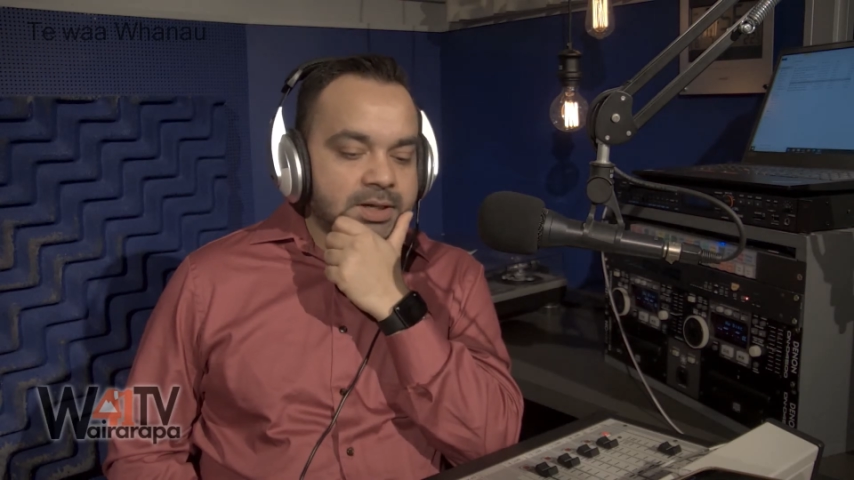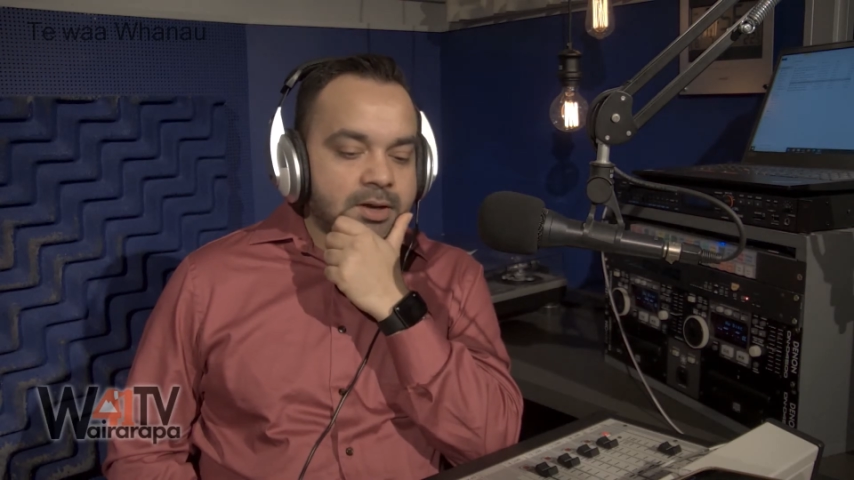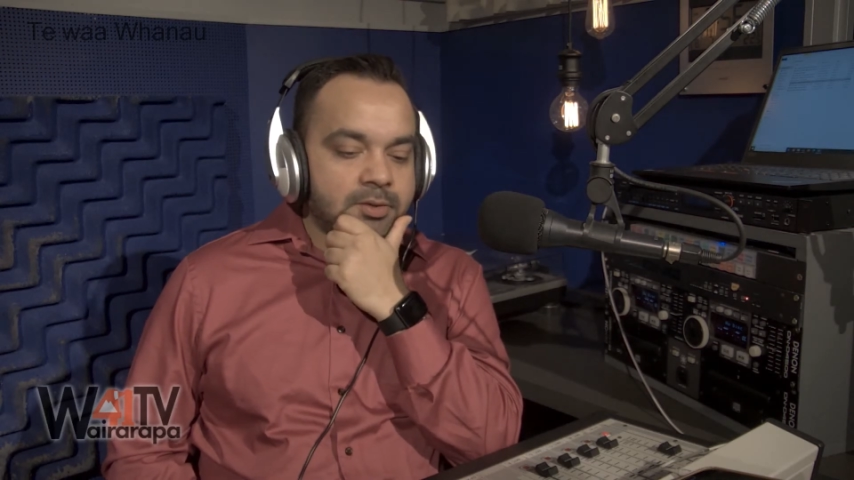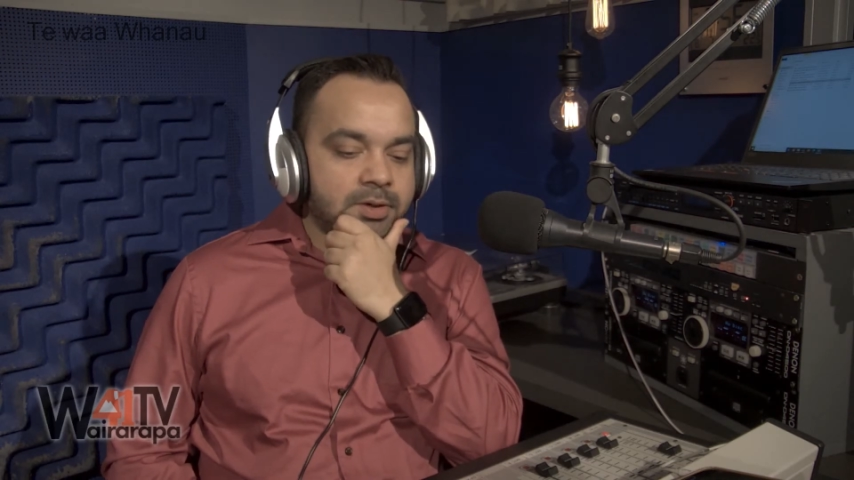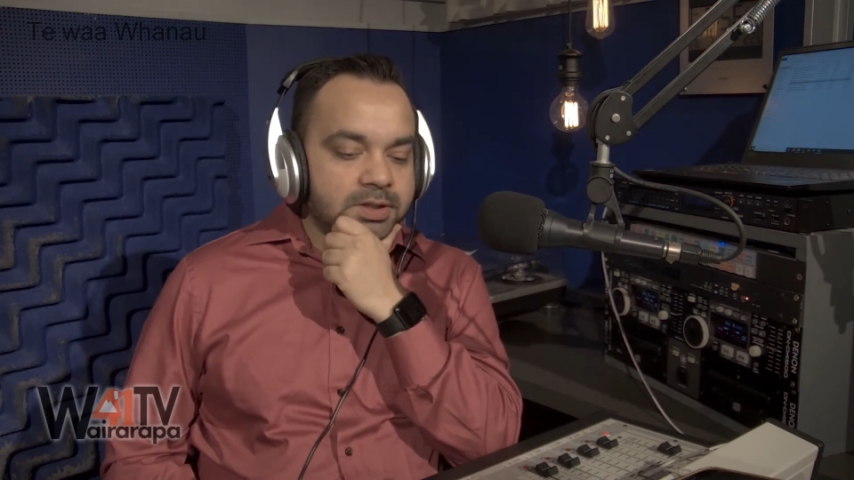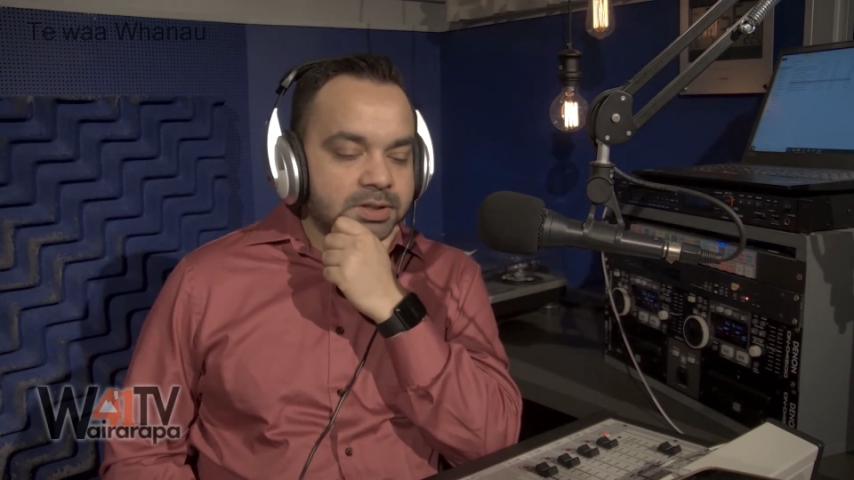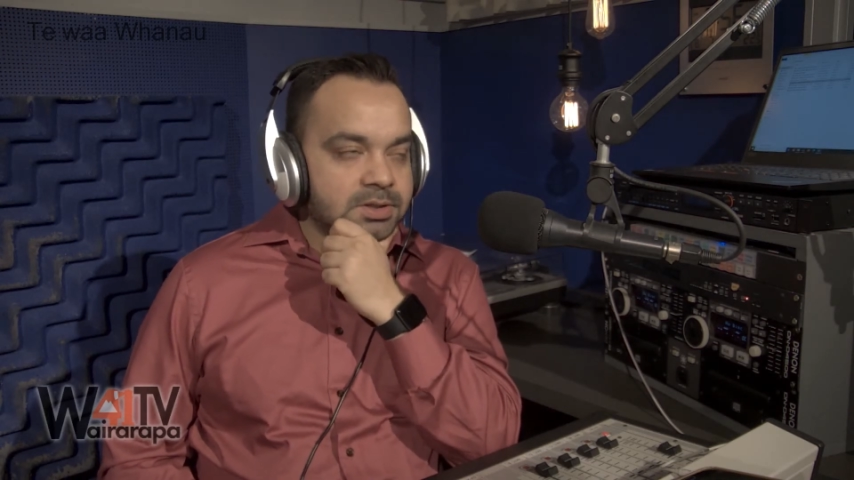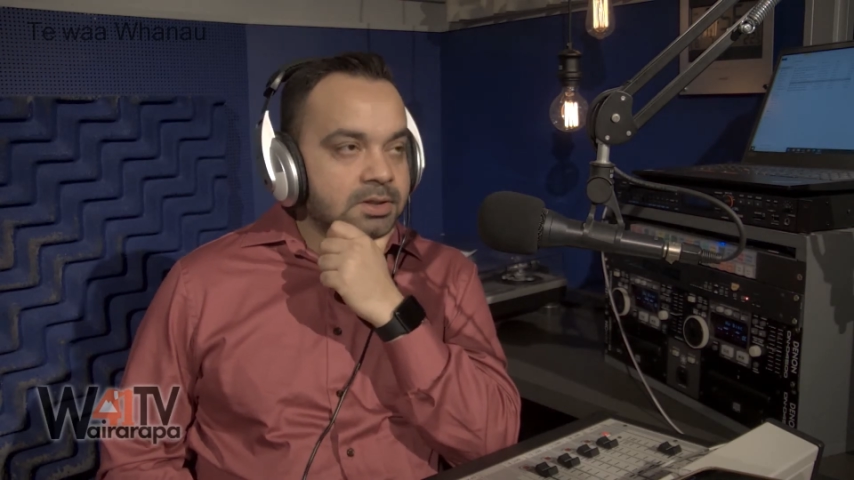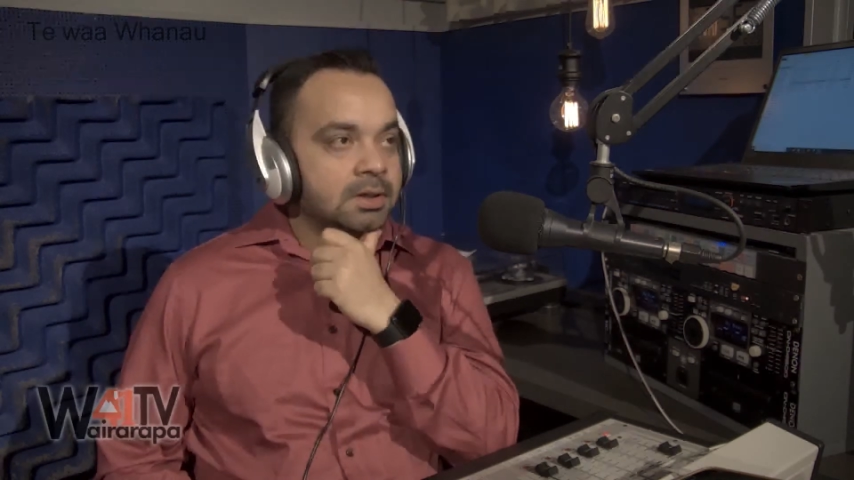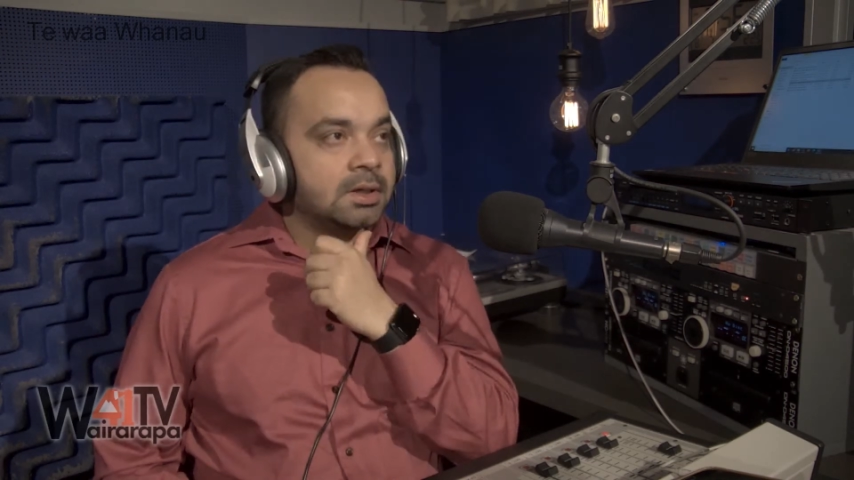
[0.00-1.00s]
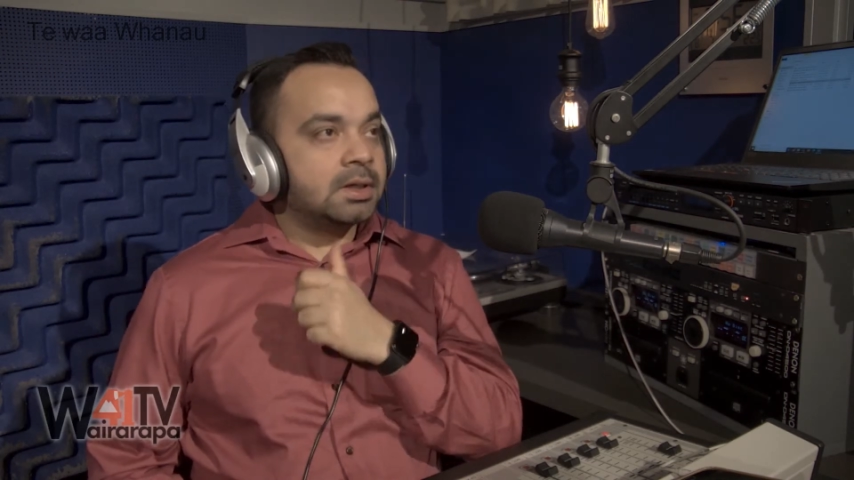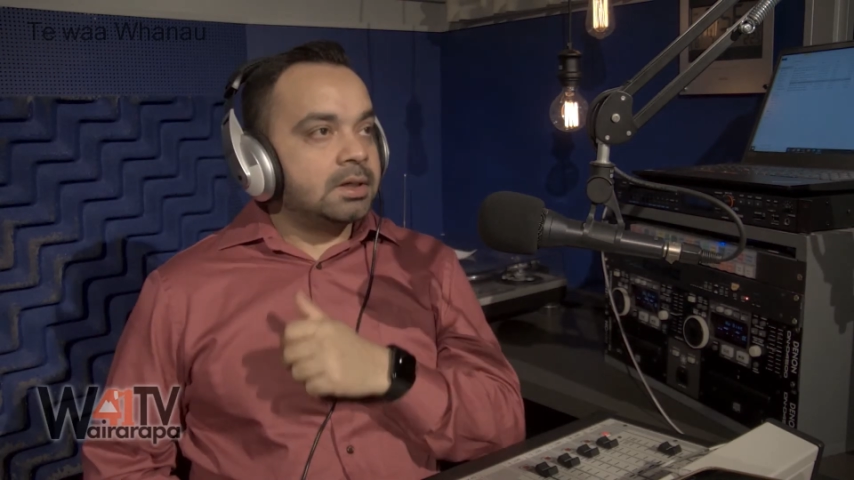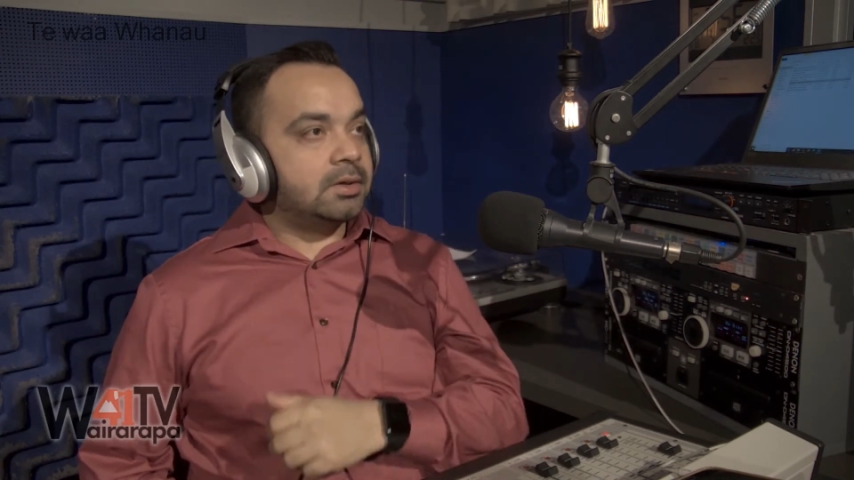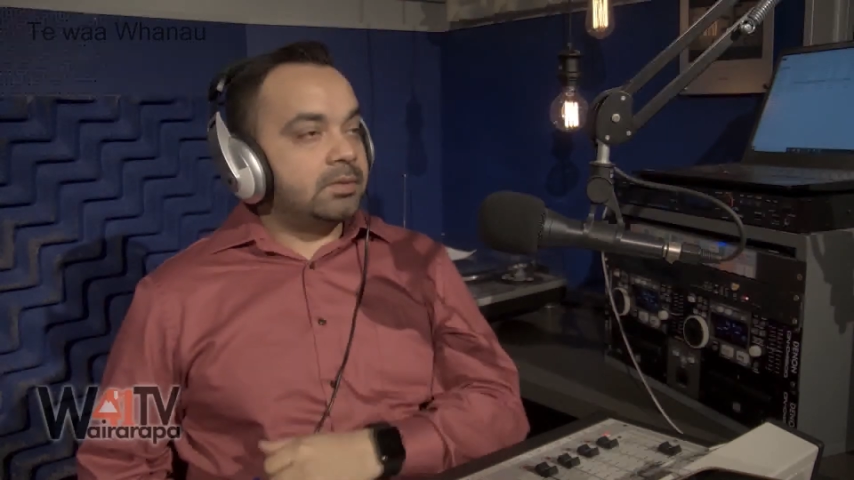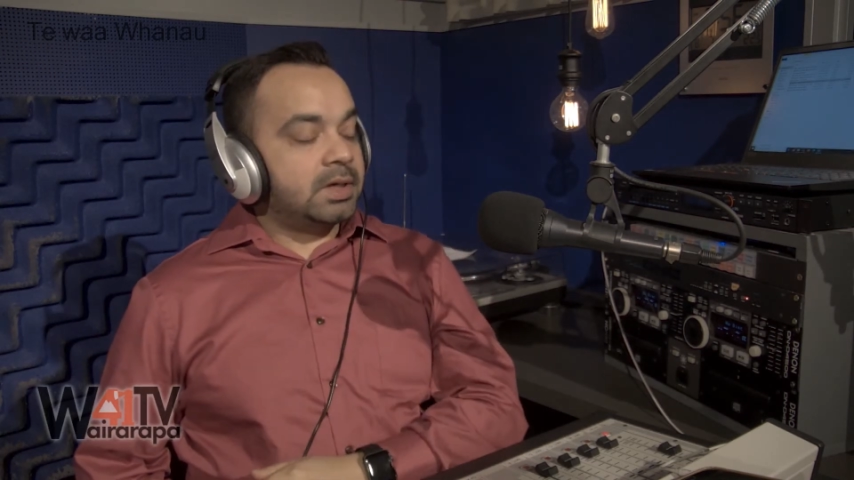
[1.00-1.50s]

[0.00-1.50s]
Our audience, if